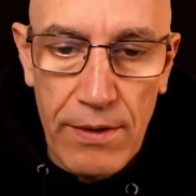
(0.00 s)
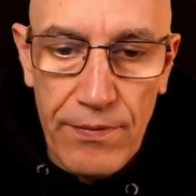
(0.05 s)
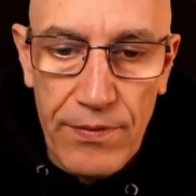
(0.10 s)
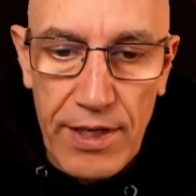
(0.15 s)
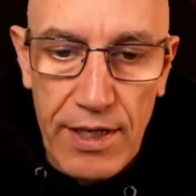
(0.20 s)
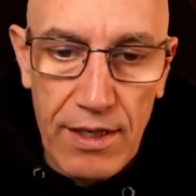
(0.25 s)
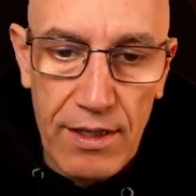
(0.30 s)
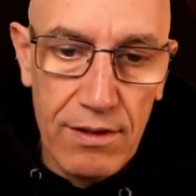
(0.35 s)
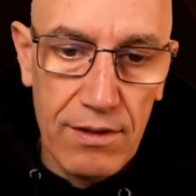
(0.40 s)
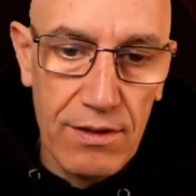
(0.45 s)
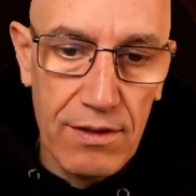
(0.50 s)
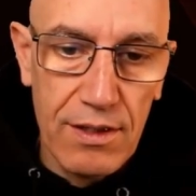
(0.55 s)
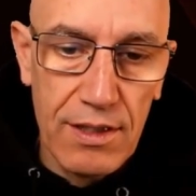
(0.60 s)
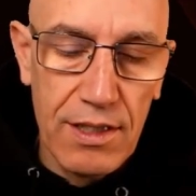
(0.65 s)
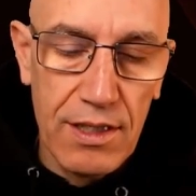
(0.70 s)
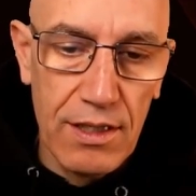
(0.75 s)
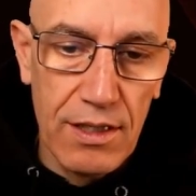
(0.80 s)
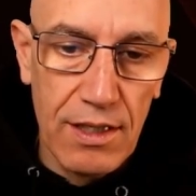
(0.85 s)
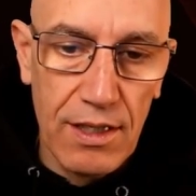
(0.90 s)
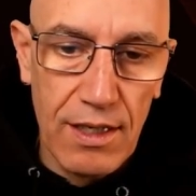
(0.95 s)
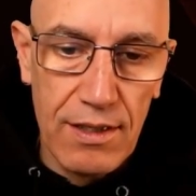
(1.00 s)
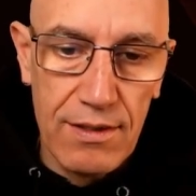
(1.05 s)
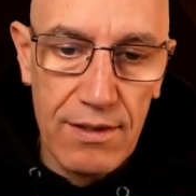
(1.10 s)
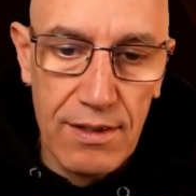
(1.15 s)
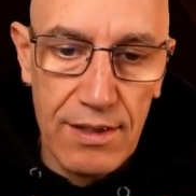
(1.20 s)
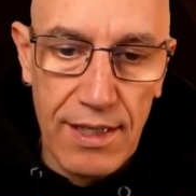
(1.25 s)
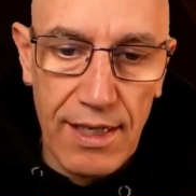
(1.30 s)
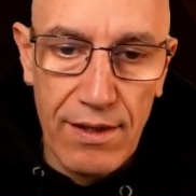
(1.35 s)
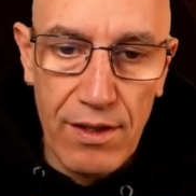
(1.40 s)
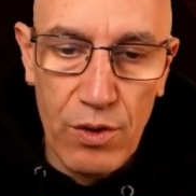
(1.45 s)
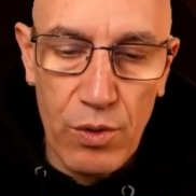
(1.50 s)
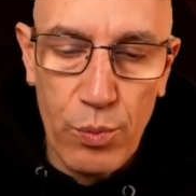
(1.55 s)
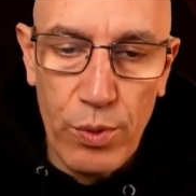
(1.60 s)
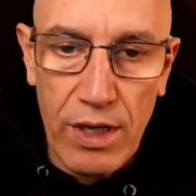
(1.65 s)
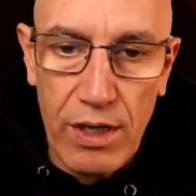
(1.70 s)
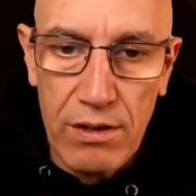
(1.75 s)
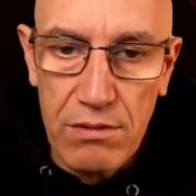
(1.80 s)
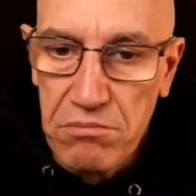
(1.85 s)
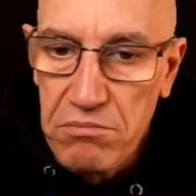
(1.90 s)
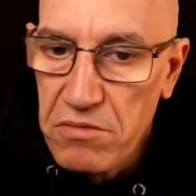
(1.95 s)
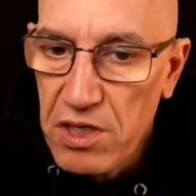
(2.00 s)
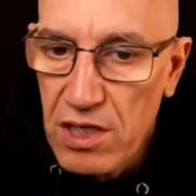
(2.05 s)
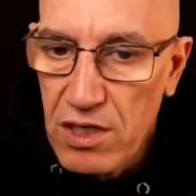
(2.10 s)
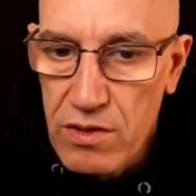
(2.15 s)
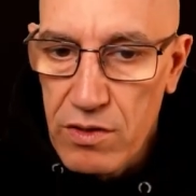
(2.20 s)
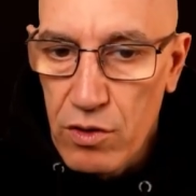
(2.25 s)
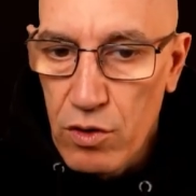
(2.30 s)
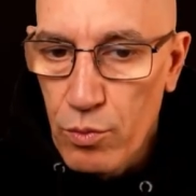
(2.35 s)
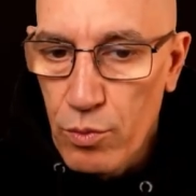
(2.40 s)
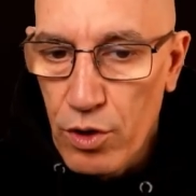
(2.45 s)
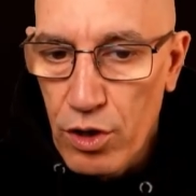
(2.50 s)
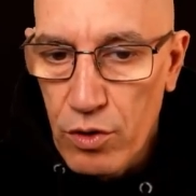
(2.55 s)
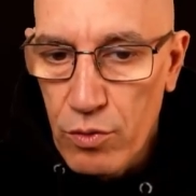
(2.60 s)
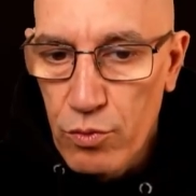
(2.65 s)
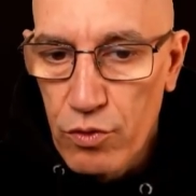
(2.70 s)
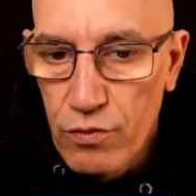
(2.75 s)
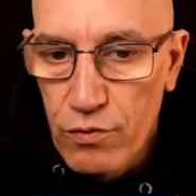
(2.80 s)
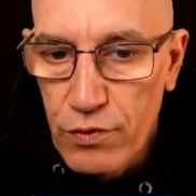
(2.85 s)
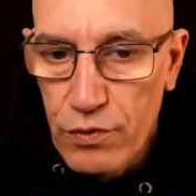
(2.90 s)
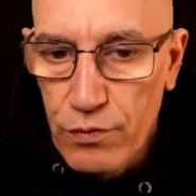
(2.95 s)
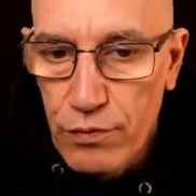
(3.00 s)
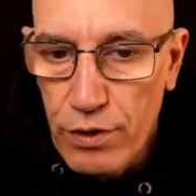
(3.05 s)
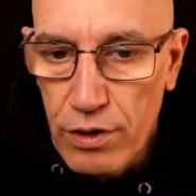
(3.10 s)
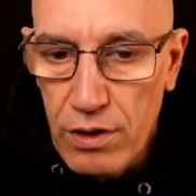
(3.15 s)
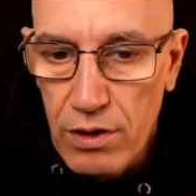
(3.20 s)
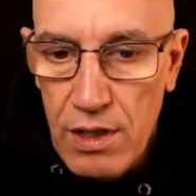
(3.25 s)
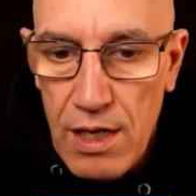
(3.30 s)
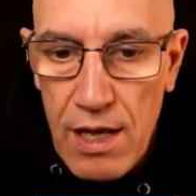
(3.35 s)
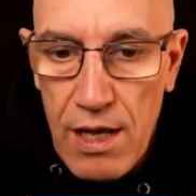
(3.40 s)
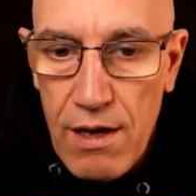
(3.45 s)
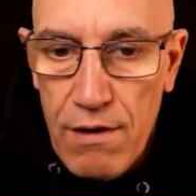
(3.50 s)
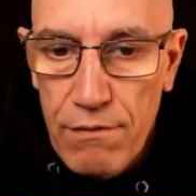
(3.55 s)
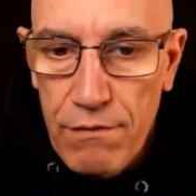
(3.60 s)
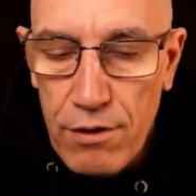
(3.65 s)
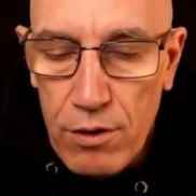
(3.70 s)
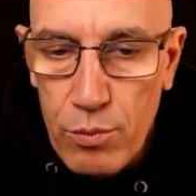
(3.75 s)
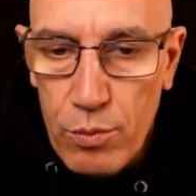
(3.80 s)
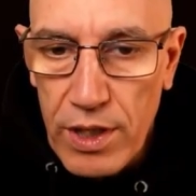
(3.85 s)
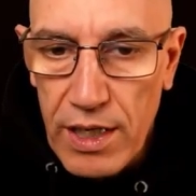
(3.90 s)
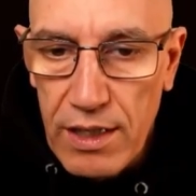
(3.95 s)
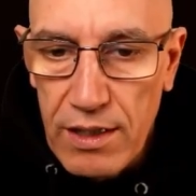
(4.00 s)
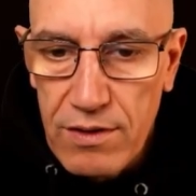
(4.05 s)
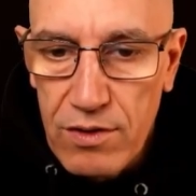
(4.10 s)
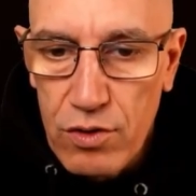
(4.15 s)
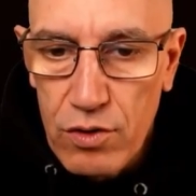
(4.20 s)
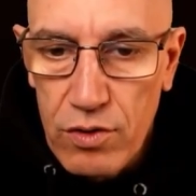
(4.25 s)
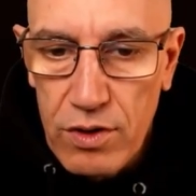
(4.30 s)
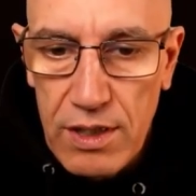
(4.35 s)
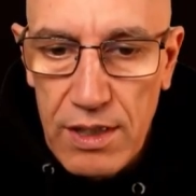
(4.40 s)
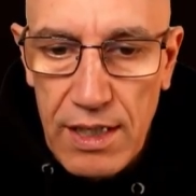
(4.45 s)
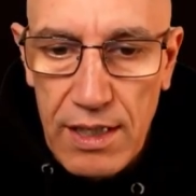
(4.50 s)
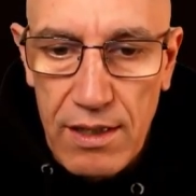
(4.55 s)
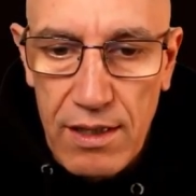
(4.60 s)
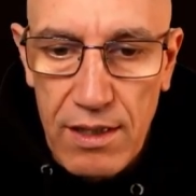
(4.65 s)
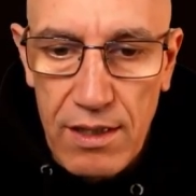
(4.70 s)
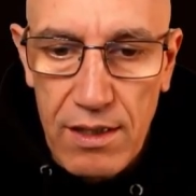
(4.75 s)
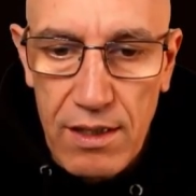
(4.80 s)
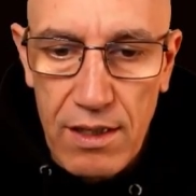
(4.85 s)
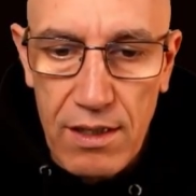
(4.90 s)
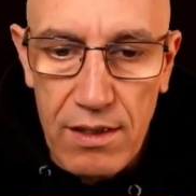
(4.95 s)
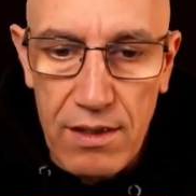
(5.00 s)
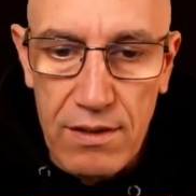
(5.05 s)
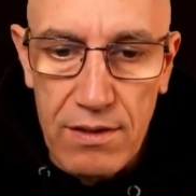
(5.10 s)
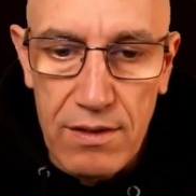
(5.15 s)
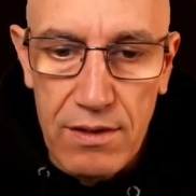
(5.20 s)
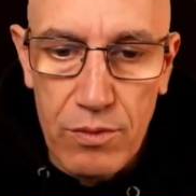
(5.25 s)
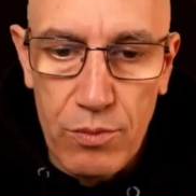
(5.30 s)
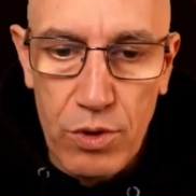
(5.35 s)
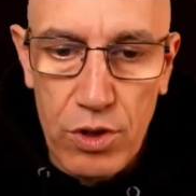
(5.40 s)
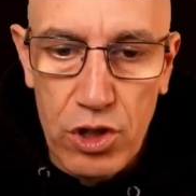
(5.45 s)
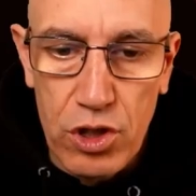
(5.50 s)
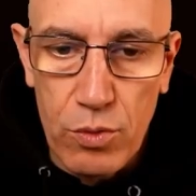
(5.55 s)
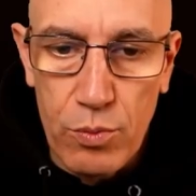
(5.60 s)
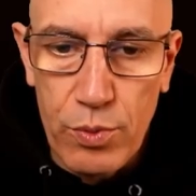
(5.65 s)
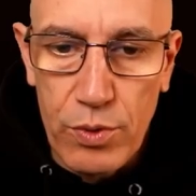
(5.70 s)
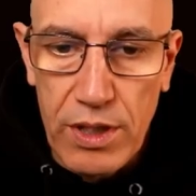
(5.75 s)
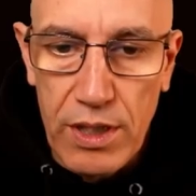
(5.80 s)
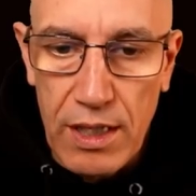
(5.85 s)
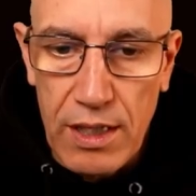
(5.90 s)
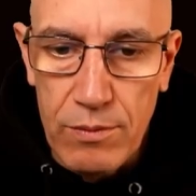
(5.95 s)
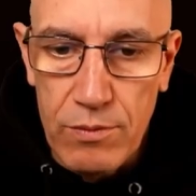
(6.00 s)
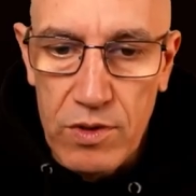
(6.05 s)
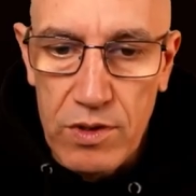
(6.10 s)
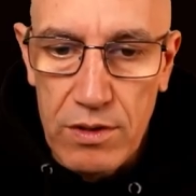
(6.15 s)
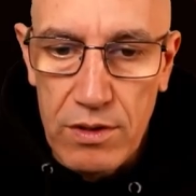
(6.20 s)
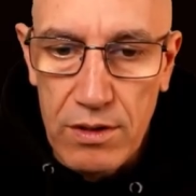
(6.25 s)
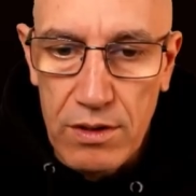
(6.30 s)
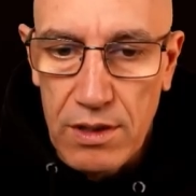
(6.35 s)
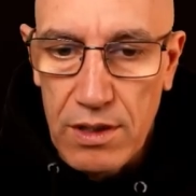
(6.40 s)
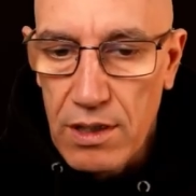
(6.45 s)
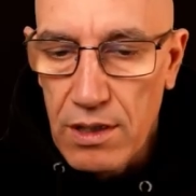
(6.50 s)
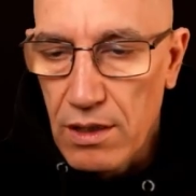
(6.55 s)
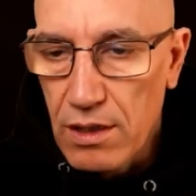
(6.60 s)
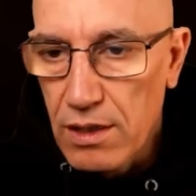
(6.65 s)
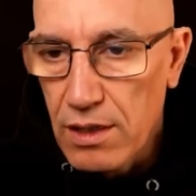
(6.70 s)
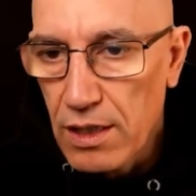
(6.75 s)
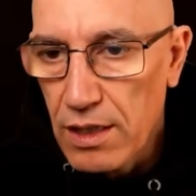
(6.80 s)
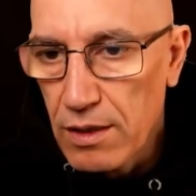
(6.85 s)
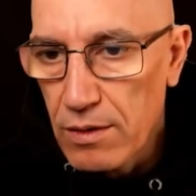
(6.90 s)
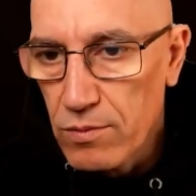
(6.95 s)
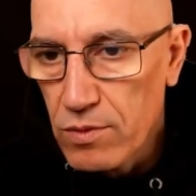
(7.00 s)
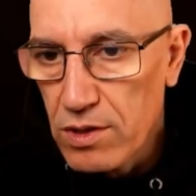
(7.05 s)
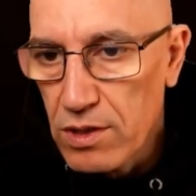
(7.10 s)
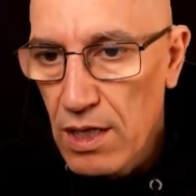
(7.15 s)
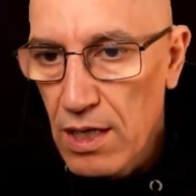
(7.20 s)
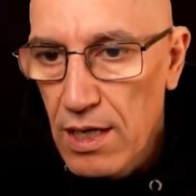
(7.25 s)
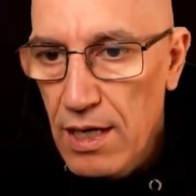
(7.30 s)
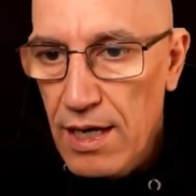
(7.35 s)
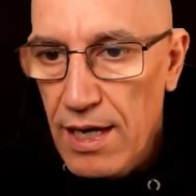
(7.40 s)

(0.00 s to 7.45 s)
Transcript: And the king has another pawn. There's no more moves for black. So the idea is the bishop comes, the king comes.